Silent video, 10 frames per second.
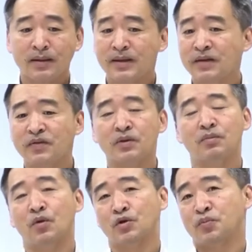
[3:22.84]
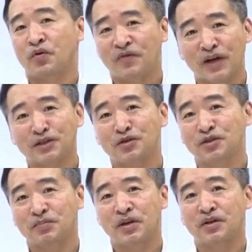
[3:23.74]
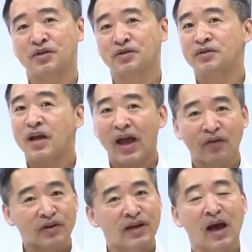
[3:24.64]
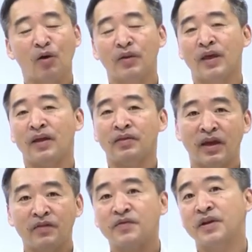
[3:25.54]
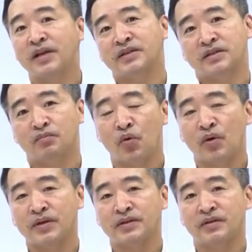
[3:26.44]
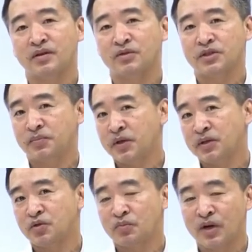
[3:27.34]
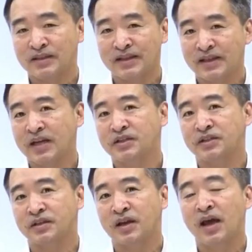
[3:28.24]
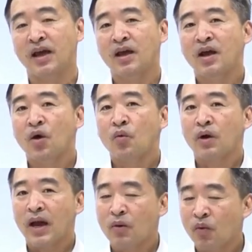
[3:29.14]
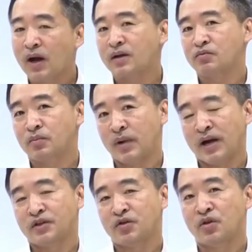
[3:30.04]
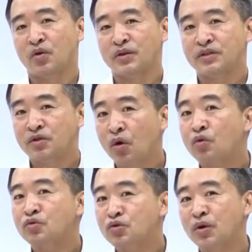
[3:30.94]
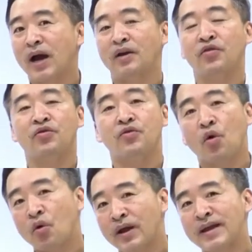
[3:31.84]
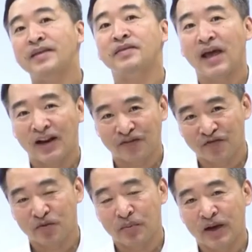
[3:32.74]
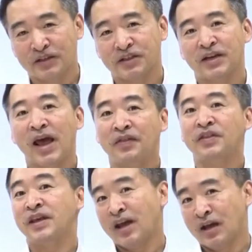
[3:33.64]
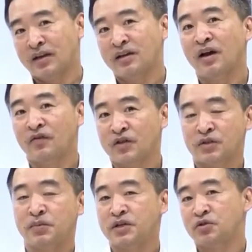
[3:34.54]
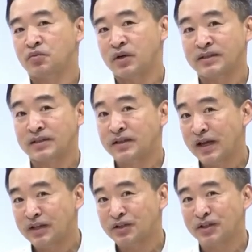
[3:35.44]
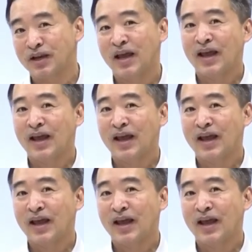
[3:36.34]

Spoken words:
Even the most professional speakers, every now and then, they forget some points in their speech or presentation. What I want to remind you, though, is don't try to throw in that information at the end of the speech or presentation.